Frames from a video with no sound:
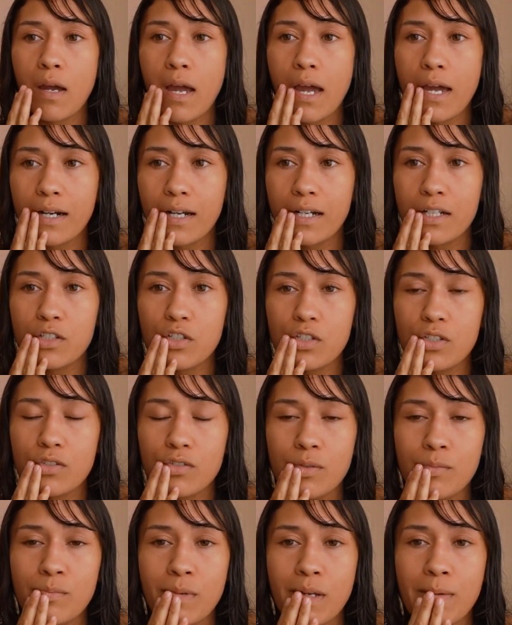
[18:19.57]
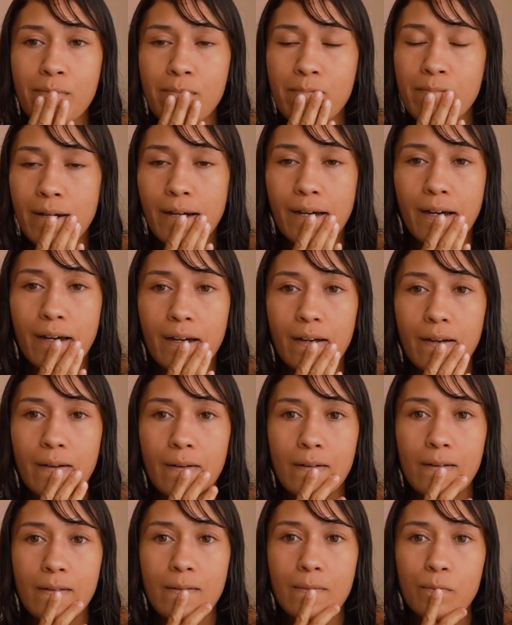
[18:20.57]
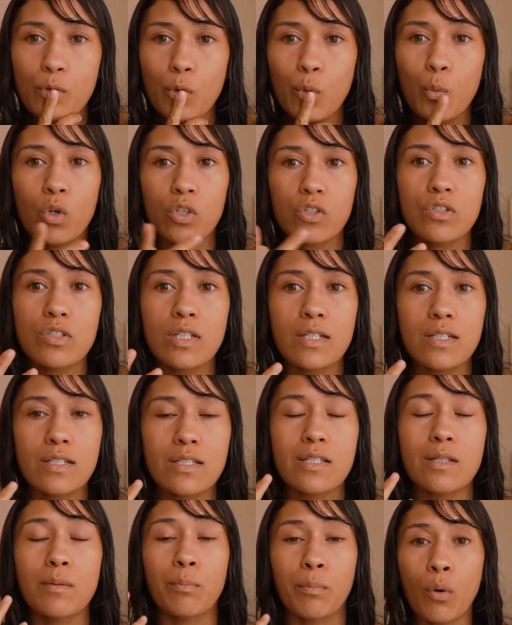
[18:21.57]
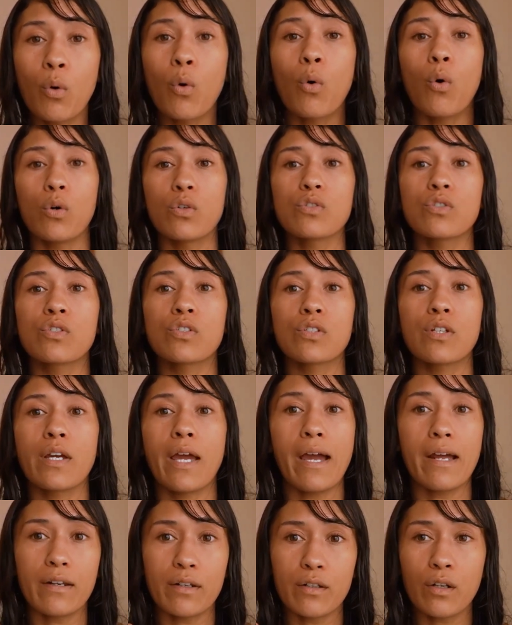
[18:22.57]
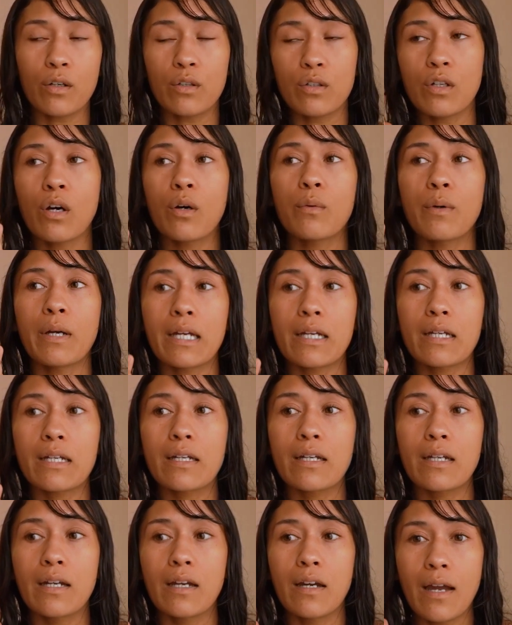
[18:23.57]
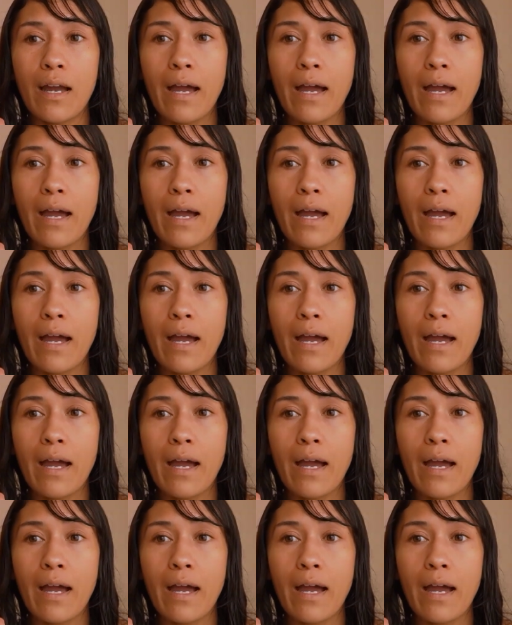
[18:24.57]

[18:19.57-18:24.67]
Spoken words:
And I just remember wanting support and not knowing